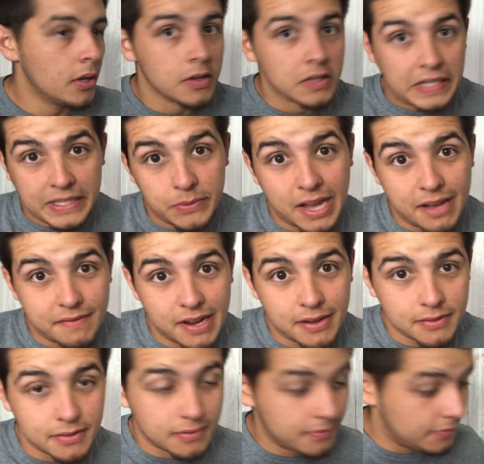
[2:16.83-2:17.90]
So that's why
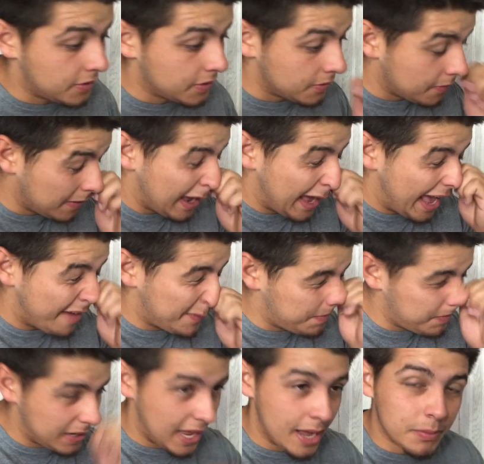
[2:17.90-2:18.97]
I haven't
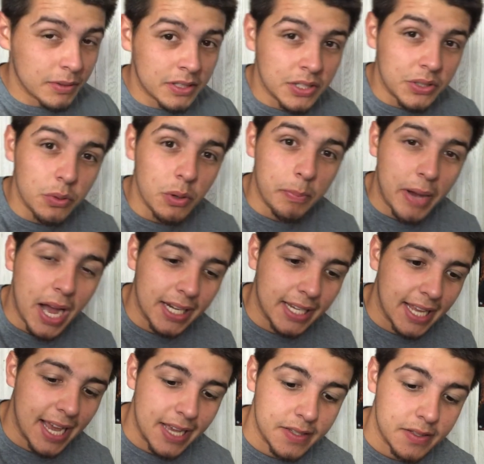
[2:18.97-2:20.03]
been able to do a
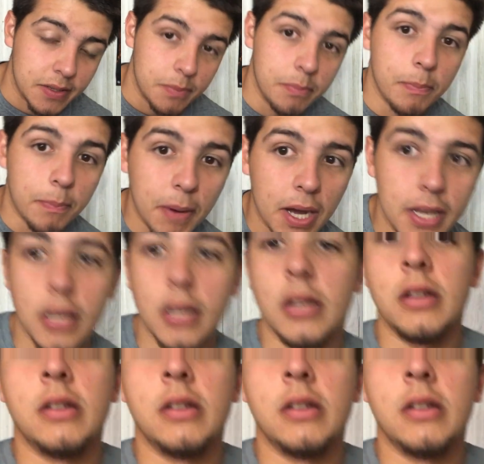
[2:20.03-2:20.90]
podcast. But